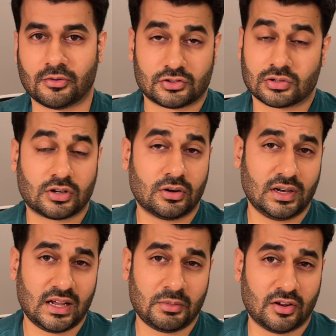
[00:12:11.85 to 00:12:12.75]
So
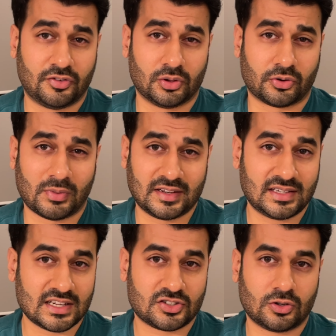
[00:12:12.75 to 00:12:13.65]
currently I'm in a folder on my
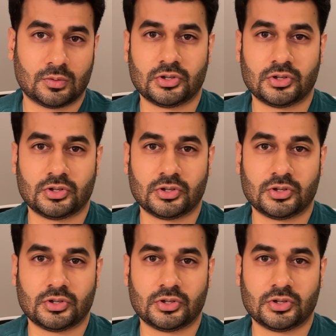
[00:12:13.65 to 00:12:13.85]
desktop.